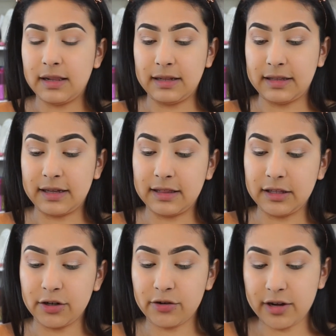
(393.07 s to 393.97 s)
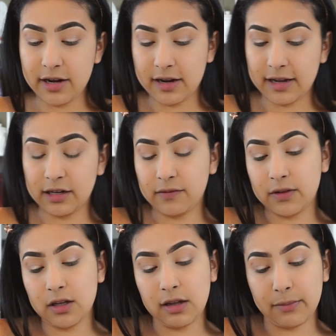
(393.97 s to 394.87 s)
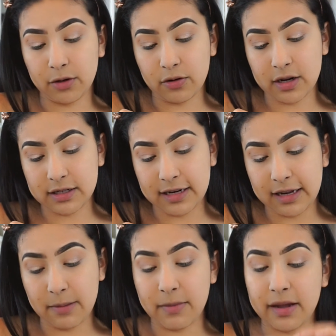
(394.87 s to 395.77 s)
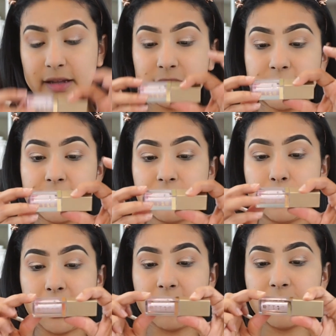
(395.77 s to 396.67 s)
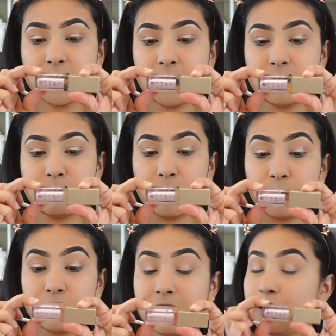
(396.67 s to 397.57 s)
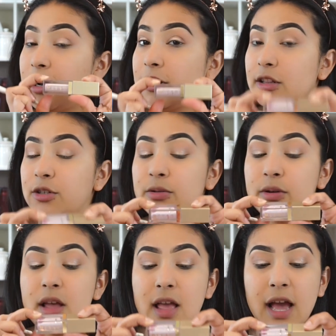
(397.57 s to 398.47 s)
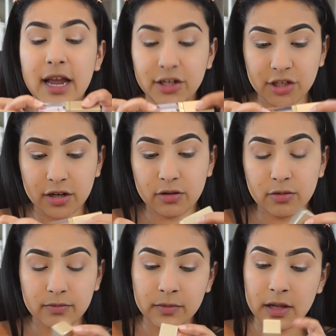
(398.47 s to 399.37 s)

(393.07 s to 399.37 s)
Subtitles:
like that glittery kind of look, I'm going to go ahead and take my Stila Magnificent Metals Glitter and Glow eyeshadow,